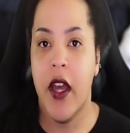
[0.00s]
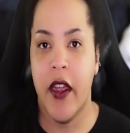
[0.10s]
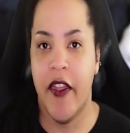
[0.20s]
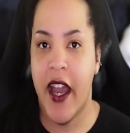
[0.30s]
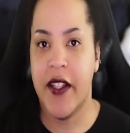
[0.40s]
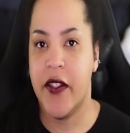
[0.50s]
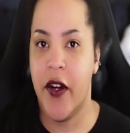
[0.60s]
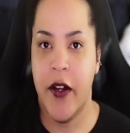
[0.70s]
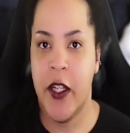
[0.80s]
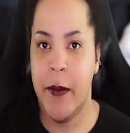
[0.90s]
That
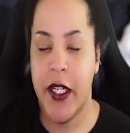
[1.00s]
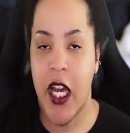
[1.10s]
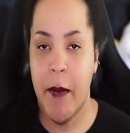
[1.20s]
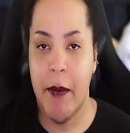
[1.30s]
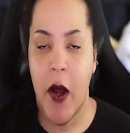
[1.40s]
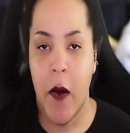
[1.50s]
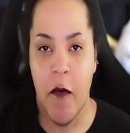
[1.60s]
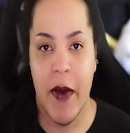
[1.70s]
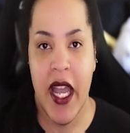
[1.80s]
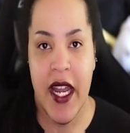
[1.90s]
started to become a part of
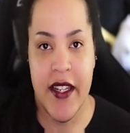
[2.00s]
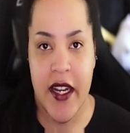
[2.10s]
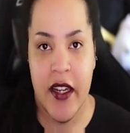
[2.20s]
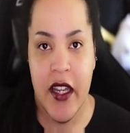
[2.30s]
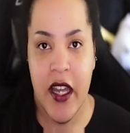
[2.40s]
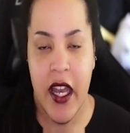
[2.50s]
my identity.